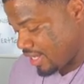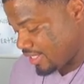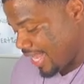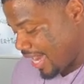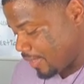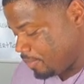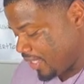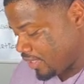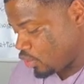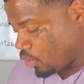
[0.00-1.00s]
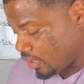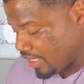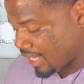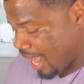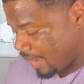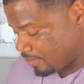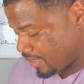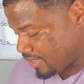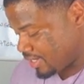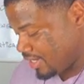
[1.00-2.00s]
that it be duly
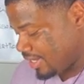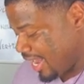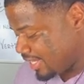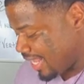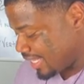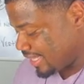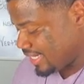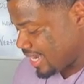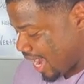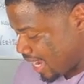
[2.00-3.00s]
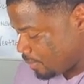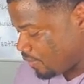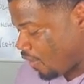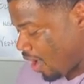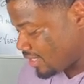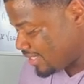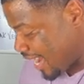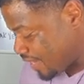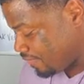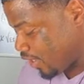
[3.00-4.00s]
accomplished, and that the name of our
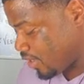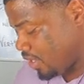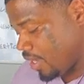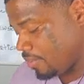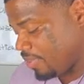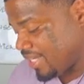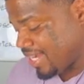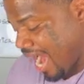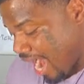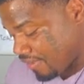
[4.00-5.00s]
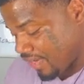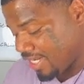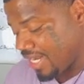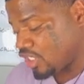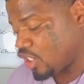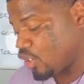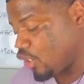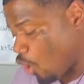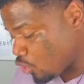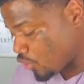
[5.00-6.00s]
Savior be carried into
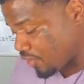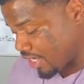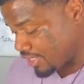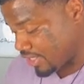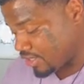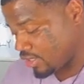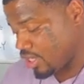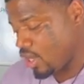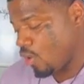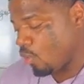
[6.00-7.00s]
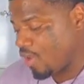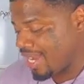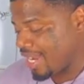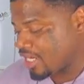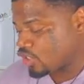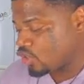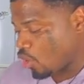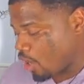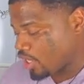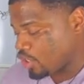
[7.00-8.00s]
those regions, we
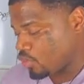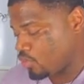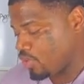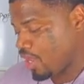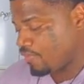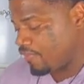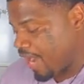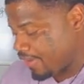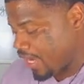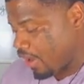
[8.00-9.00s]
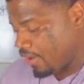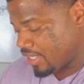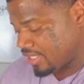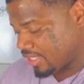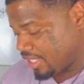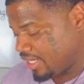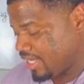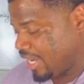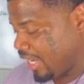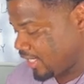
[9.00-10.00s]
exhort you very earnestly
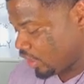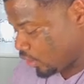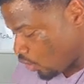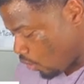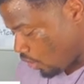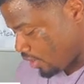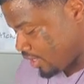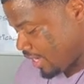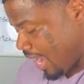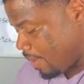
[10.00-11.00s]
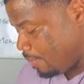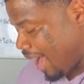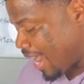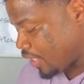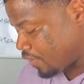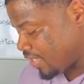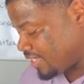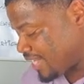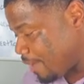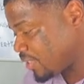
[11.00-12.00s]
in the Lord, and by your
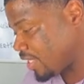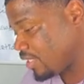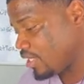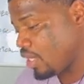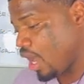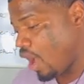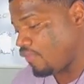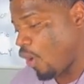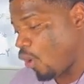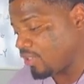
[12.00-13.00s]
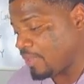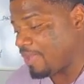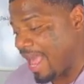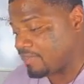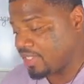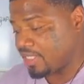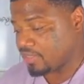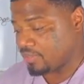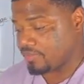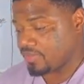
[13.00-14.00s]
reception of holy
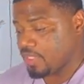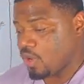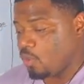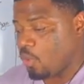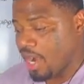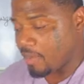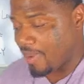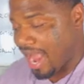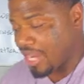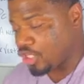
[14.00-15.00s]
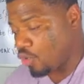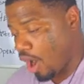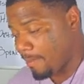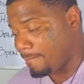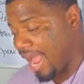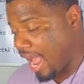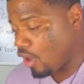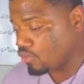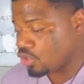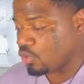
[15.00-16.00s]
baptism, whereby you are
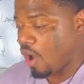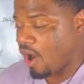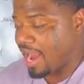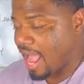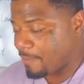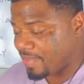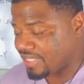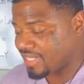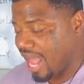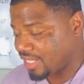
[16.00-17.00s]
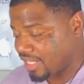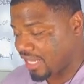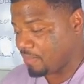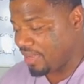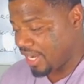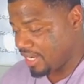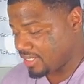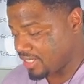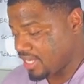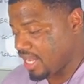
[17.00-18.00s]
bound to our apostolic
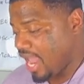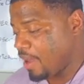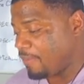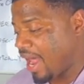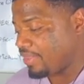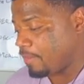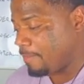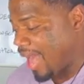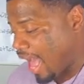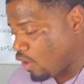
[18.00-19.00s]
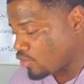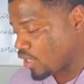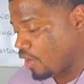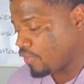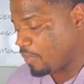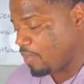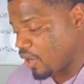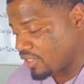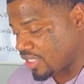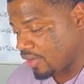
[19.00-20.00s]
commands, and by the bounds of the
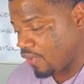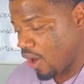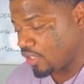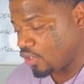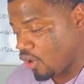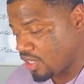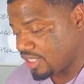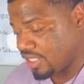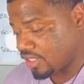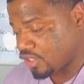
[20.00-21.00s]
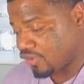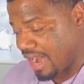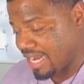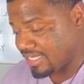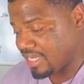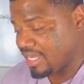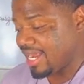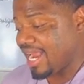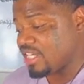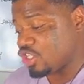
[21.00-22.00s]
mercy of our Lord Jesus Christ,
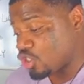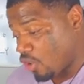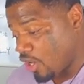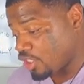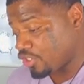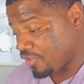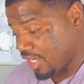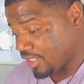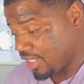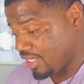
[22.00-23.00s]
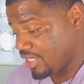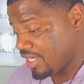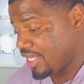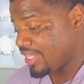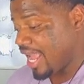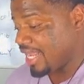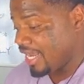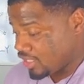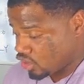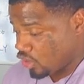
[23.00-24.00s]
enjoy strictly that
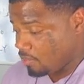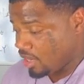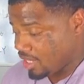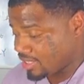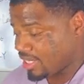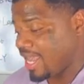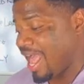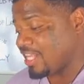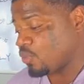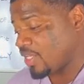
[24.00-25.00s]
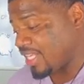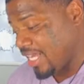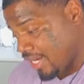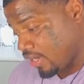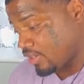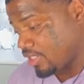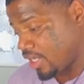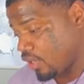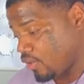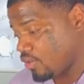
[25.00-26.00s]
insomuch as with eager
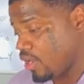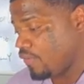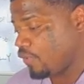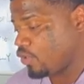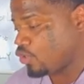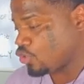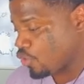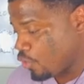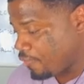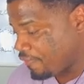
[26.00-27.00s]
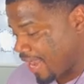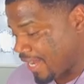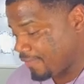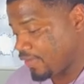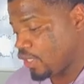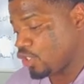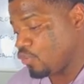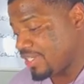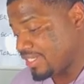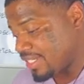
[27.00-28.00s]
zeal for the true faith
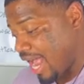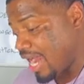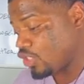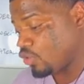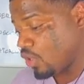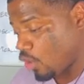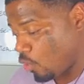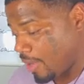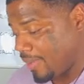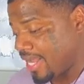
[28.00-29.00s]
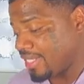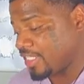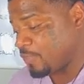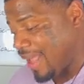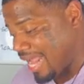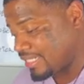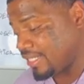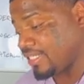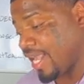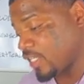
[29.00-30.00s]
you design to equip and dispatch
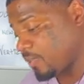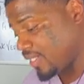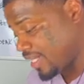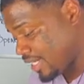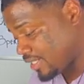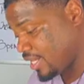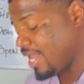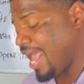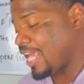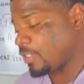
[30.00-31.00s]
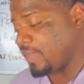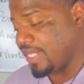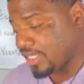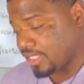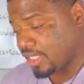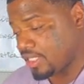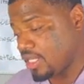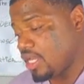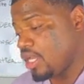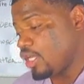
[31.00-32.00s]
this expedition.
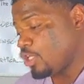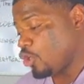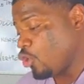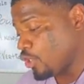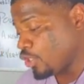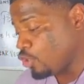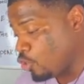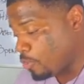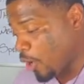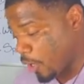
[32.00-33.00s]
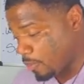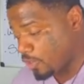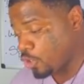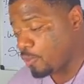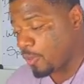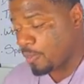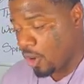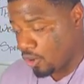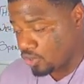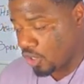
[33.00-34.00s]
You
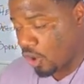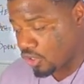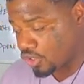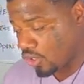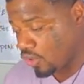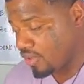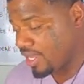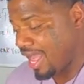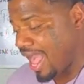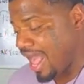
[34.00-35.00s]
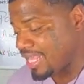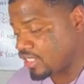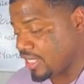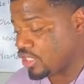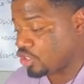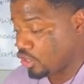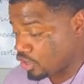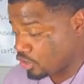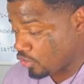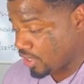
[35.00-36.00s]
propose also, as is your
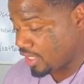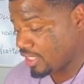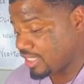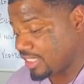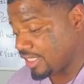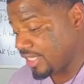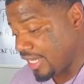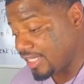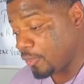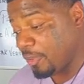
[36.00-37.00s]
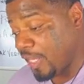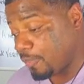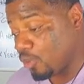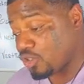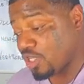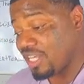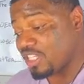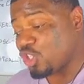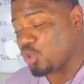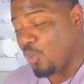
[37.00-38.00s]
duty, to lead the people's
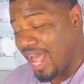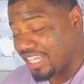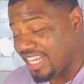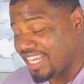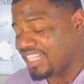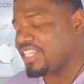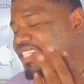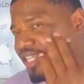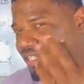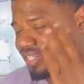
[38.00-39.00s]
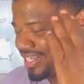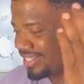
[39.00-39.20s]
dwelling, listen,